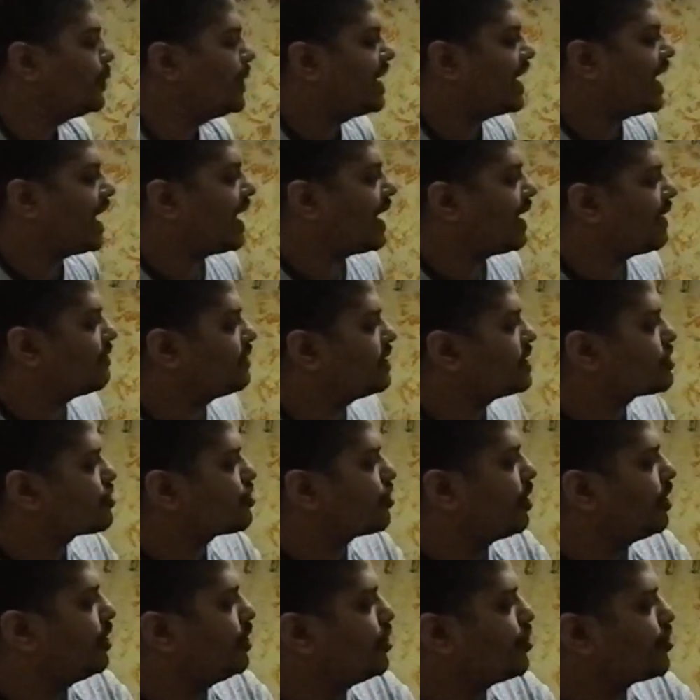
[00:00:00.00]
have the
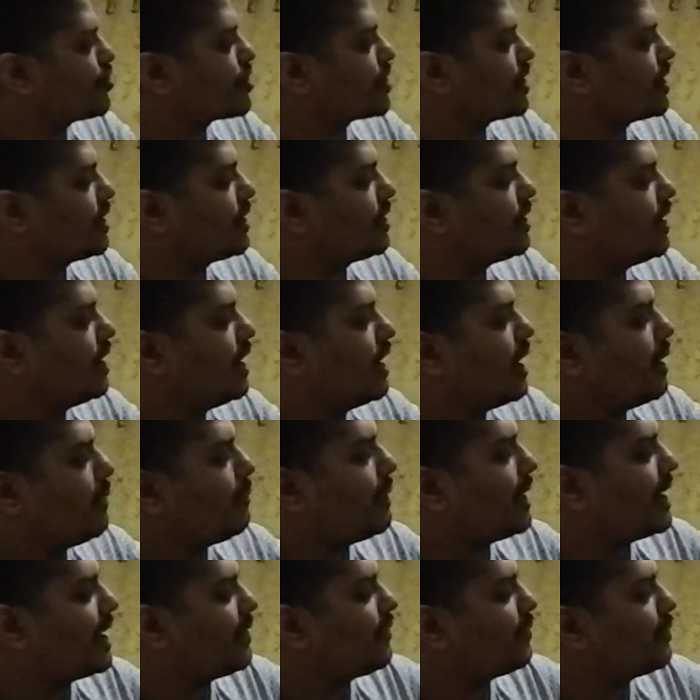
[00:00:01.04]
solution
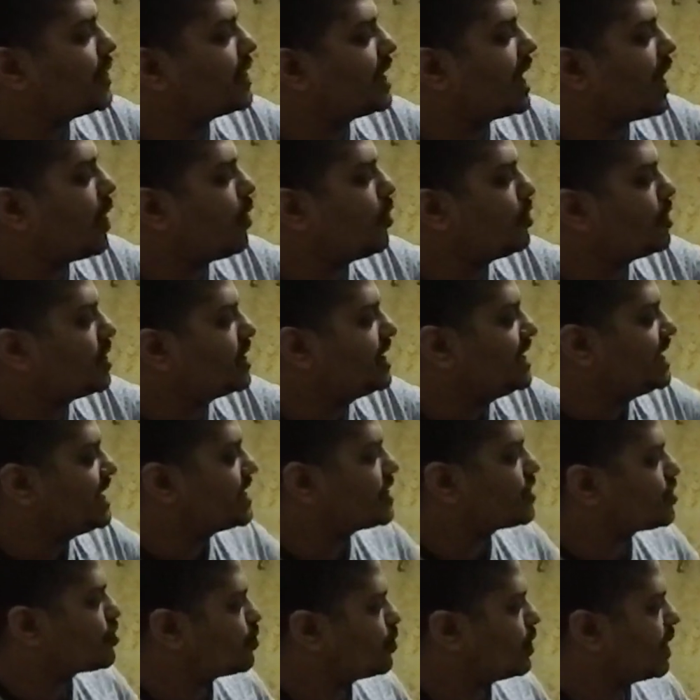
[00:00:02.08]
by without
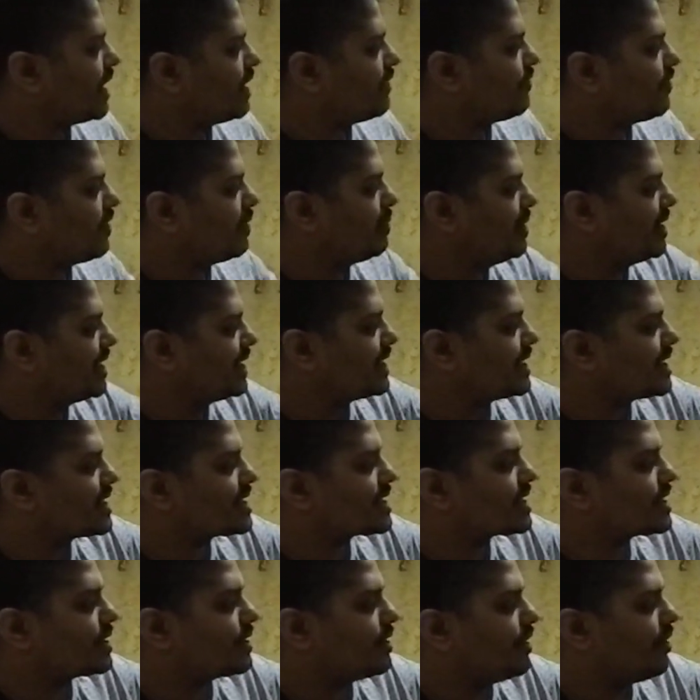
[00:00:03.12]
these two
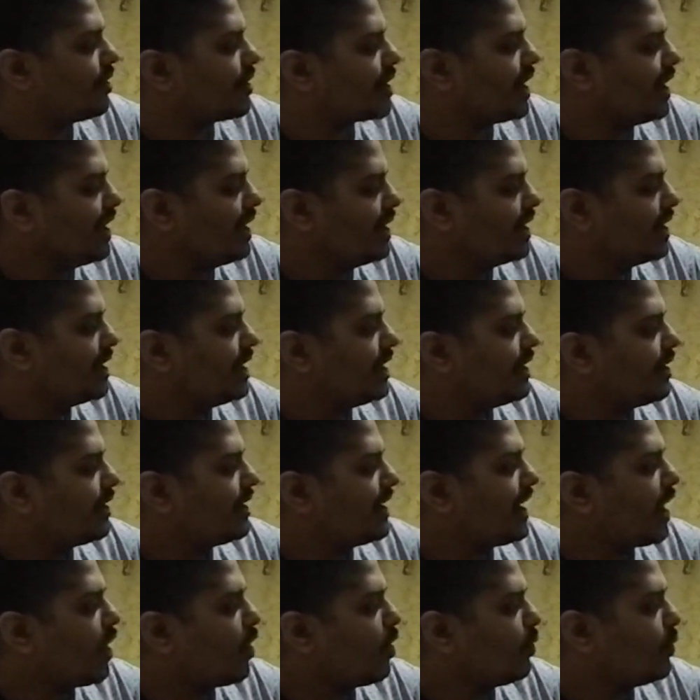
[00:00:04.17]
alphabets. Okay,
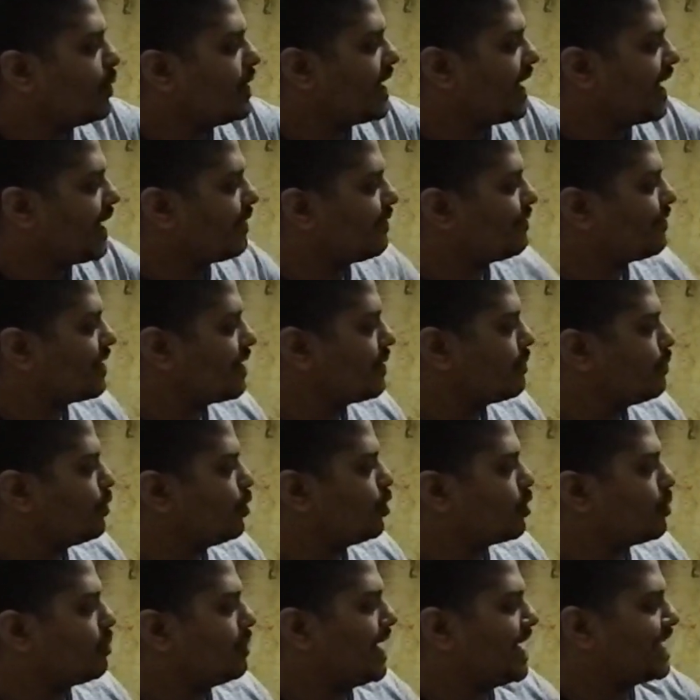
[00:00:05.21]
now we have one
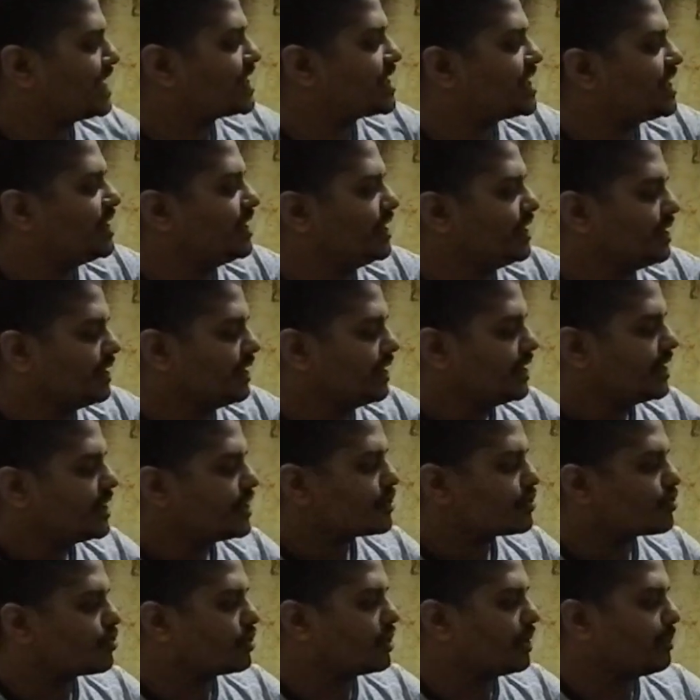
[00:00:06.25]
more match here,
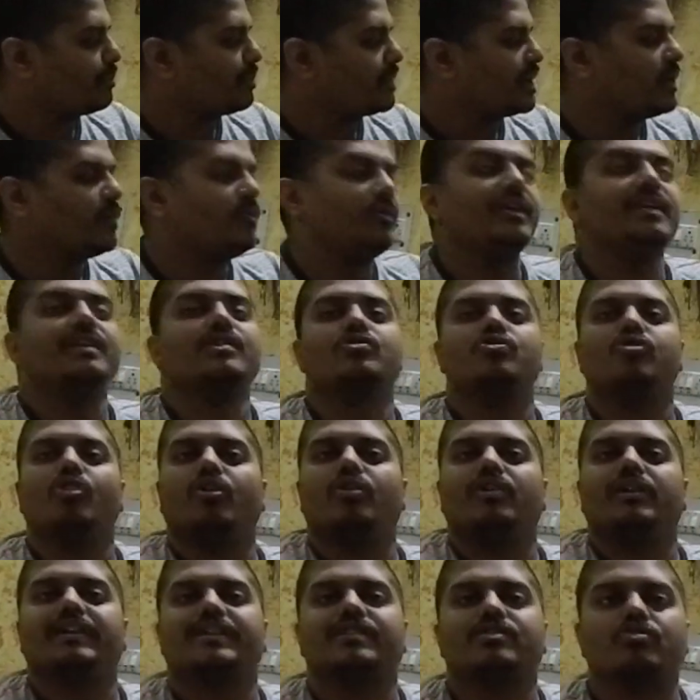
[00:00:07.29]
so the previous
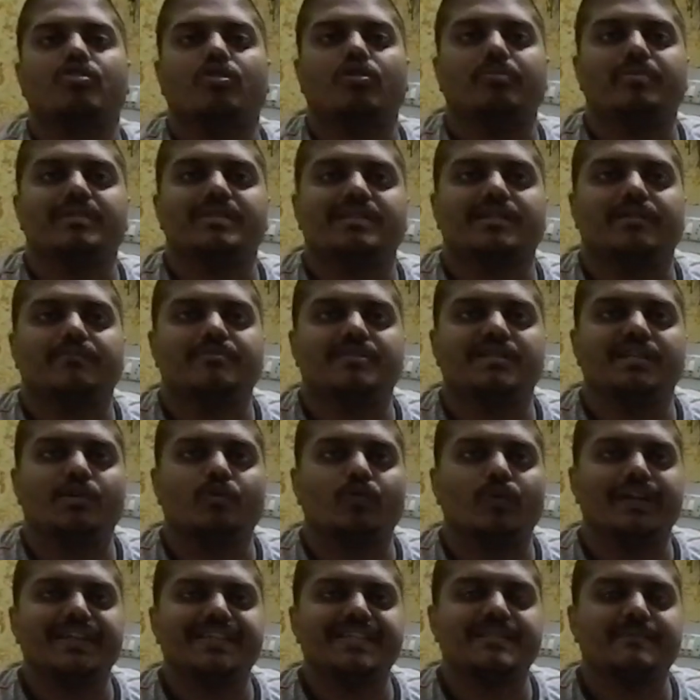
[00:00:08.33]
longest common
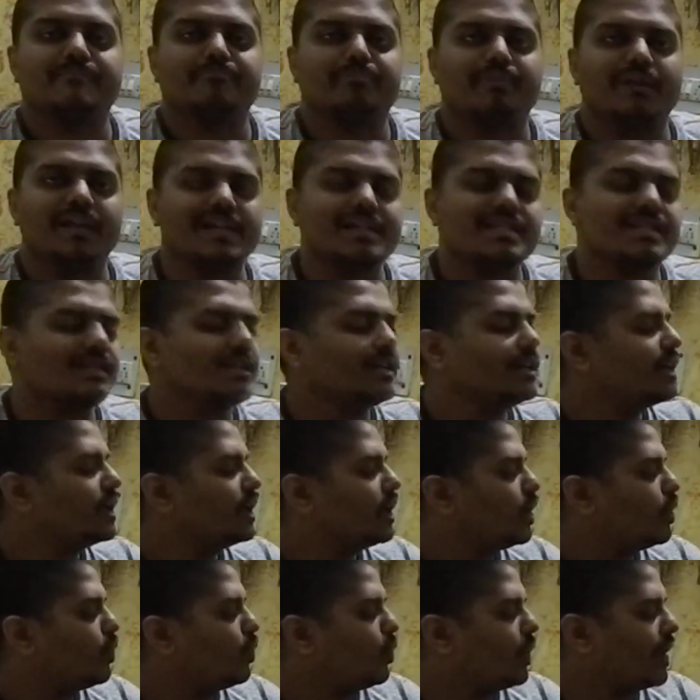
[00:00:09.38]
subsequence plus
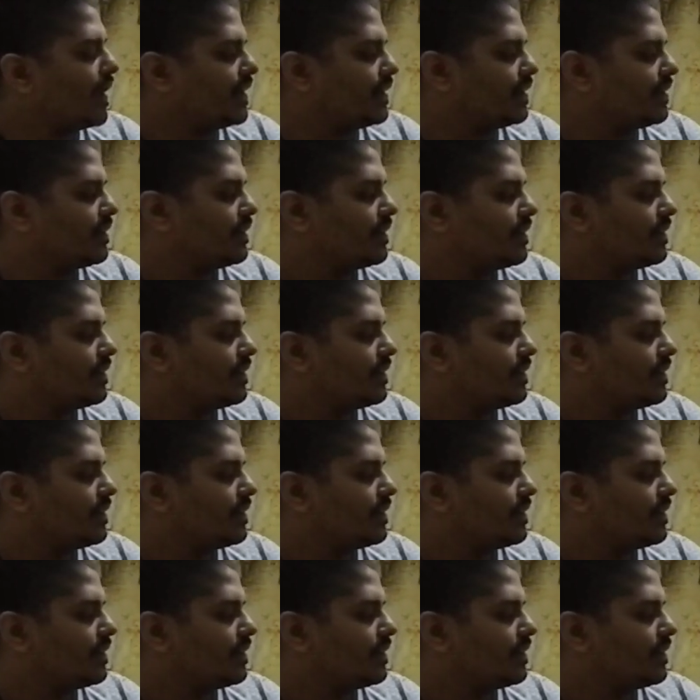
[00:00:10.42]
1,